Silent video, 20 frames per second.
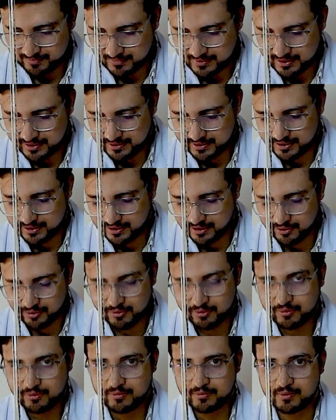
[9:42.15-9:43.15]
Every bit
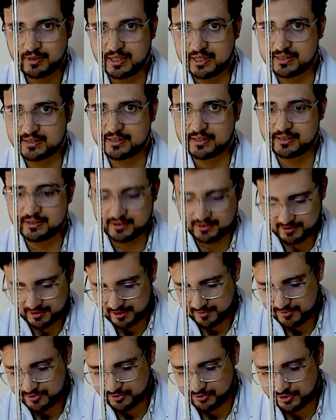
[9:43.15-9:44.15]
of sodium
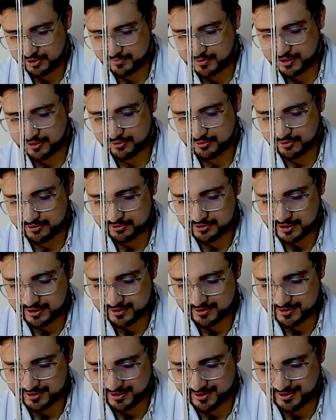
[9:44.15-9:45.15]
hydroxide we're adding is
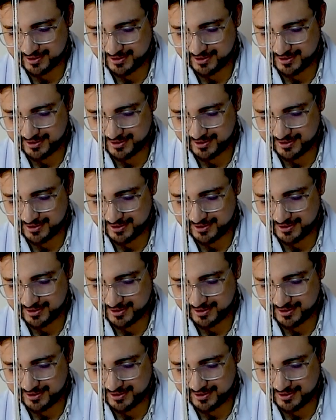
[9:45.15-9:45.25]
still